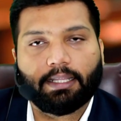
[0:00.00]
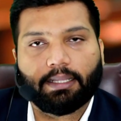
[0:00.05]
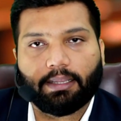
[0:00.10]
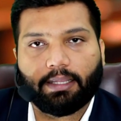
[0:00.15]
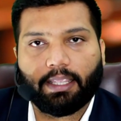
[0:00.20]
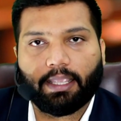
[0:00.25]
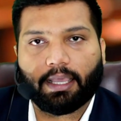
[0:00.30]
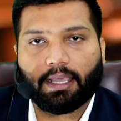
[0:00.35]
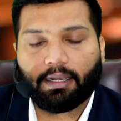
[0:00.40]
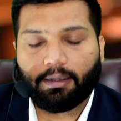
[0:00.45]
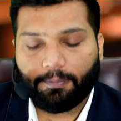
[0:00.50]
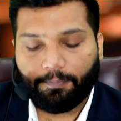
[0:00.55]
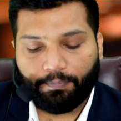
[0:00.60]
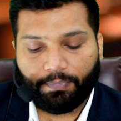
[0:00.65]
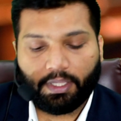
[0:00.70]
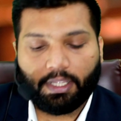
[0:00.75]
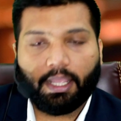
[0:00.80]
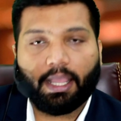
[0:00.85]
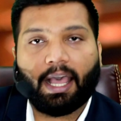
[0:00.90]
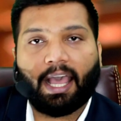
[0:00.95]
They are
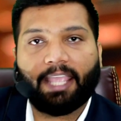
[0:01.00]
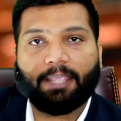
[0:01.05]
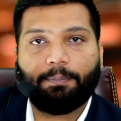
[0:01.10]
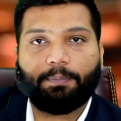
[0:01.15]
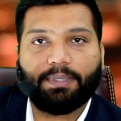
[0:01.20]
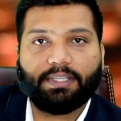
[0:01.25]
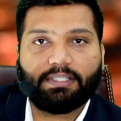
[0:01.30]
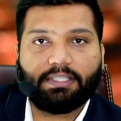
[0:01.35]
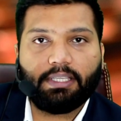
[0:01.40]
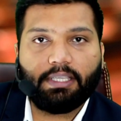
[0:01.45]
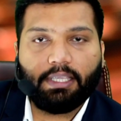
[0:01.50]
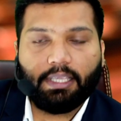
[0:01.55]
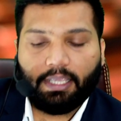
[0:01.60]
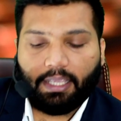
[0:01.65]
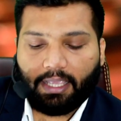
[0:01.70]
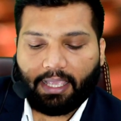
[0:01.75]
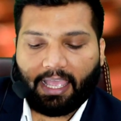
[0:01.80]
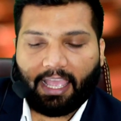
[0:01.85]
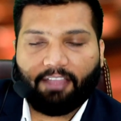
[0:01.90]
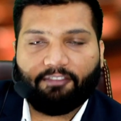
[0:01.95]

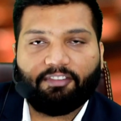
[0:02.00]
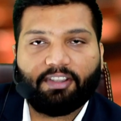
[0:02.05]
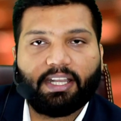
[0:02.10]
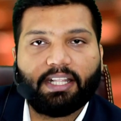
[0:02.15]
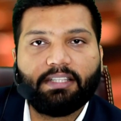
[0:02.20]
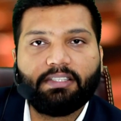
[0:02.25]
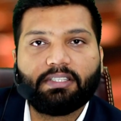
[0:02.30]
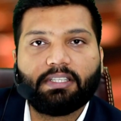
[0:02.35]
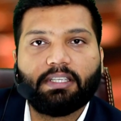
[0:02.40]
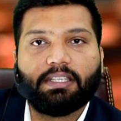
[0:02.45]
IPC, Evidence,